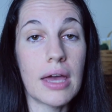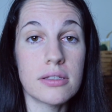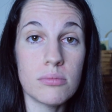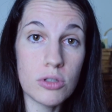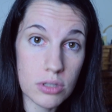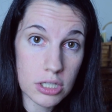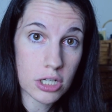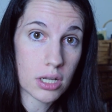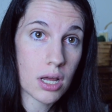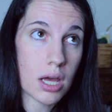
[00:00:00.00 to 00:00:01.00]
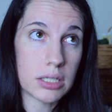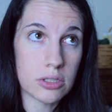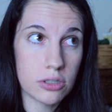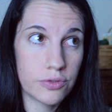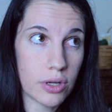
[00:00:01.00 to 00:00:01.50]
As a musician, I
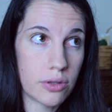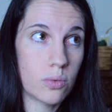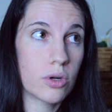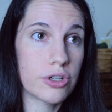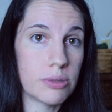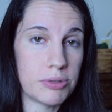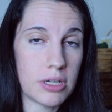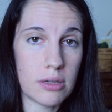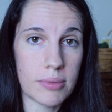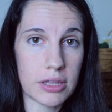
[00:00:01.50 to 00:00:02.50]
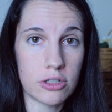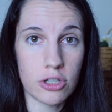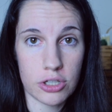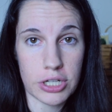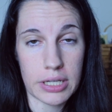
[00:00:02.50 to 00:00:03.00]
served on the worship team at the
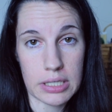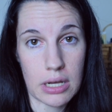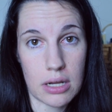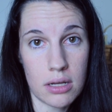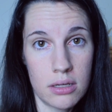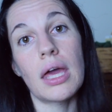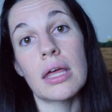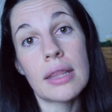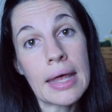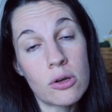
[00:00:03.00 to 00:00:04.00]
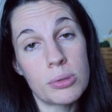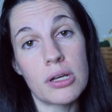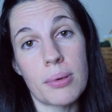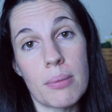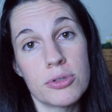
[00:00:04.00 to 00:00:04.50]
church I attended, and that opened
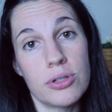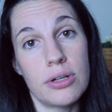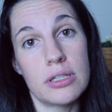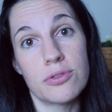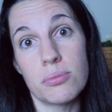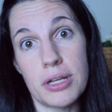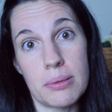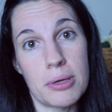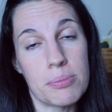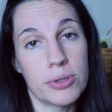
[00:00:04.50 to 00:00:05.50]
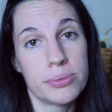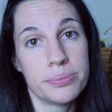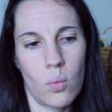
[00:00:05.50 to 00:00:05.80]
up opportunities for meeting people.